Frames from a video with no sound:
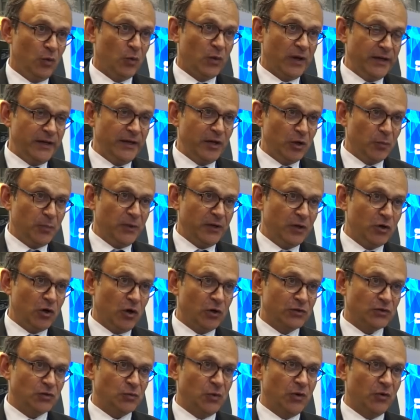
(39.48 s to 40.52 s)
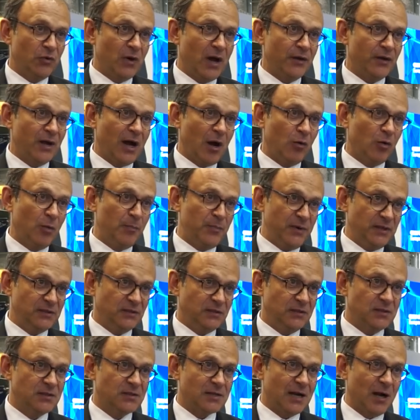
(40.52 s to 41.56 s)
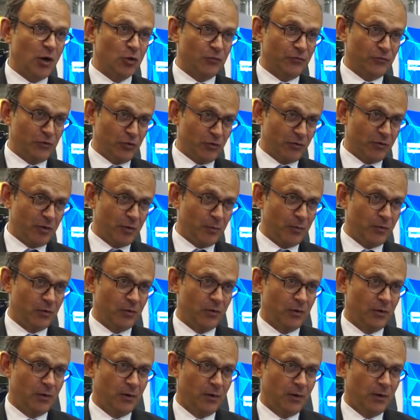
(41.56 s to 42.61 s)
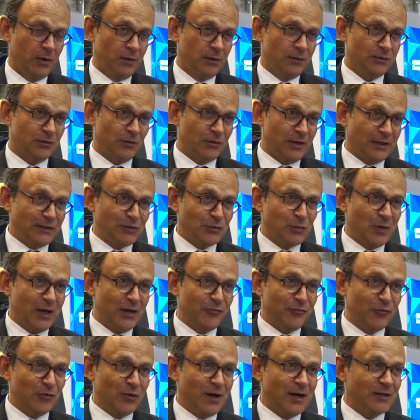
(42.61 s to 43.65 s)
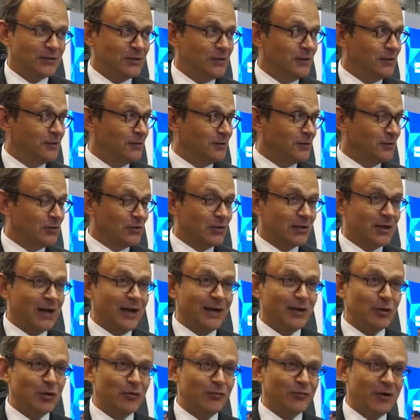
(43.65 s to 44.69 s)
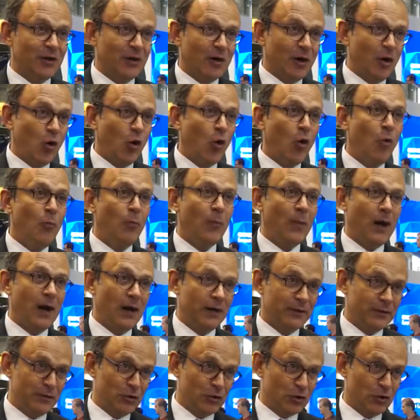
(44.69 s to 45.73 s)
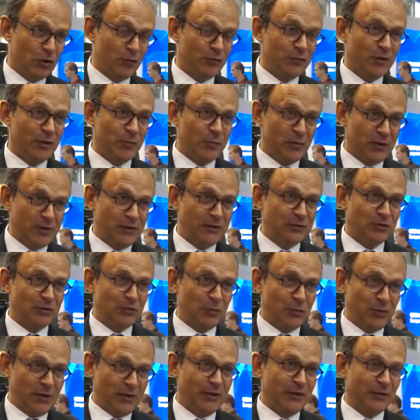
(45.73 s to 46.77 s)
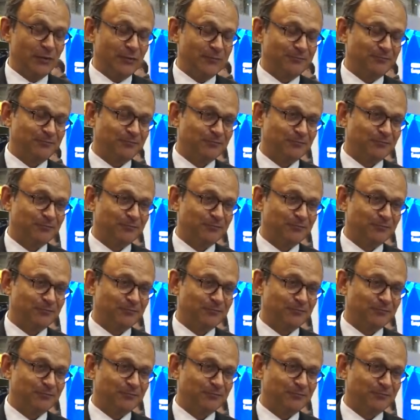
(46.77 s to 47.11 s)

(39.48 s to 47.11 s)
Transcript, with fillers: we're here because we run our business out of Europe. So that's why for us here this is a kind of a home market show, and we're pleased to be here.